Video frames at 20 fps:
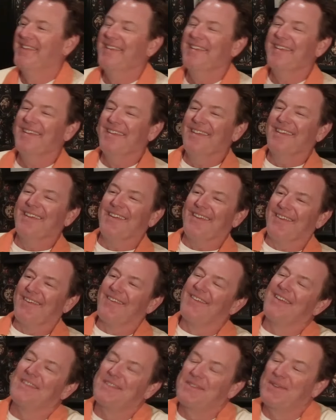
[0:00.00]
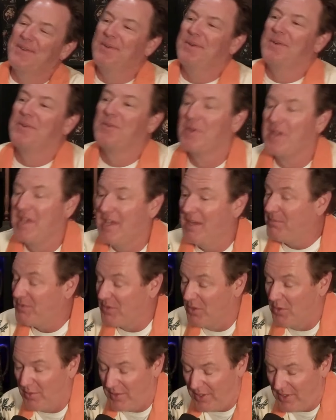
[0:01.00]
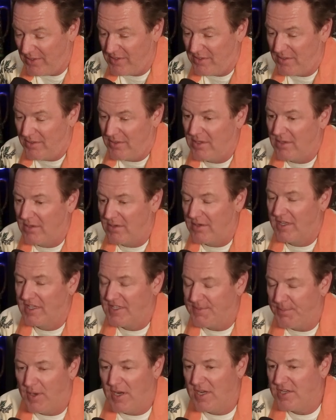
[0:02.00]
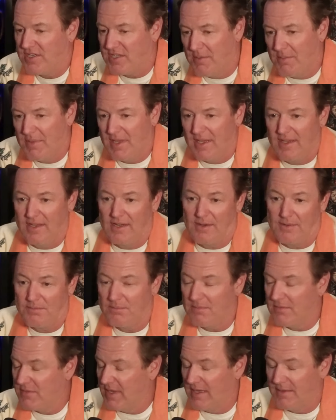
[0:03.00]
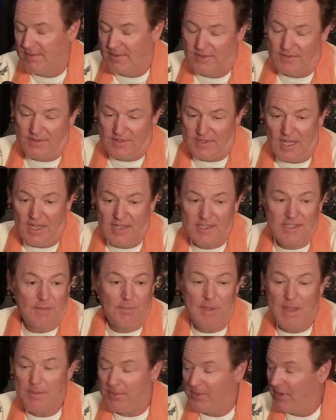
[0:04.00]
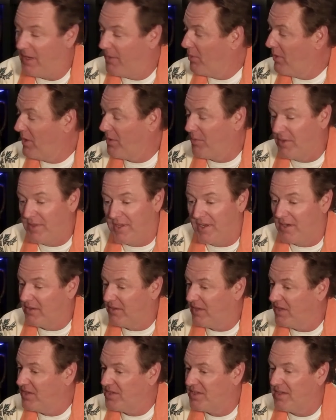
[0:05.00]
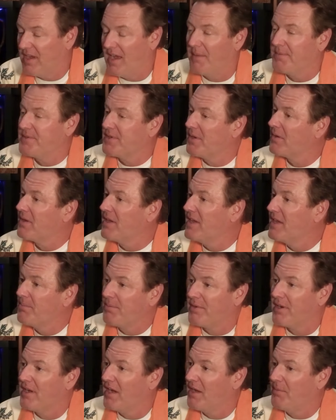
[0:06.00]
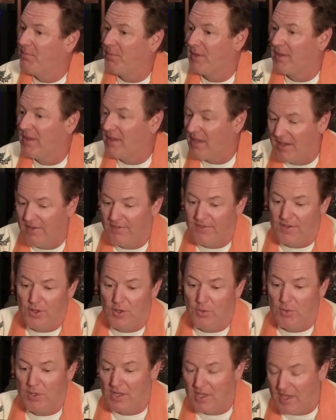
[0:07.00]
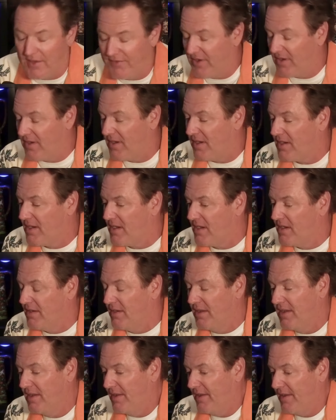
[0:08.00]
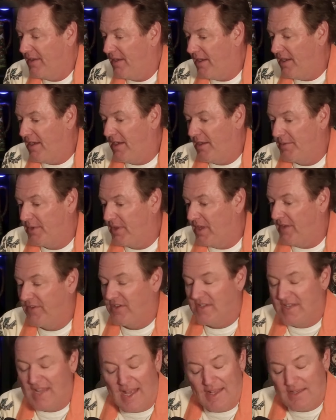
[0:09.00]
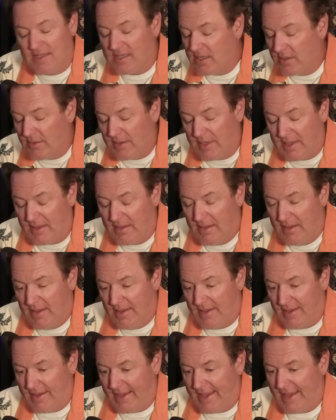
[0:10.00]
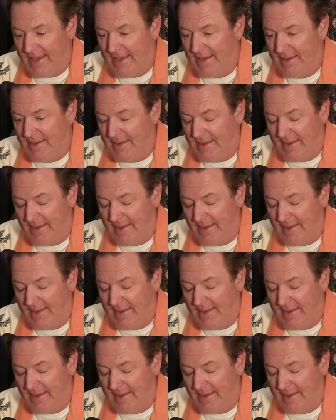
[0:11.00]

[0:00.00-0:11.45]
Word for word: yeah. Well, that's cool. Well, keep doing what you're doing. You're an inspiration to me and, a, and tons of the people I work with here at this shop. So keep it up. We love you. We love your art. Um, we love your tattooing. And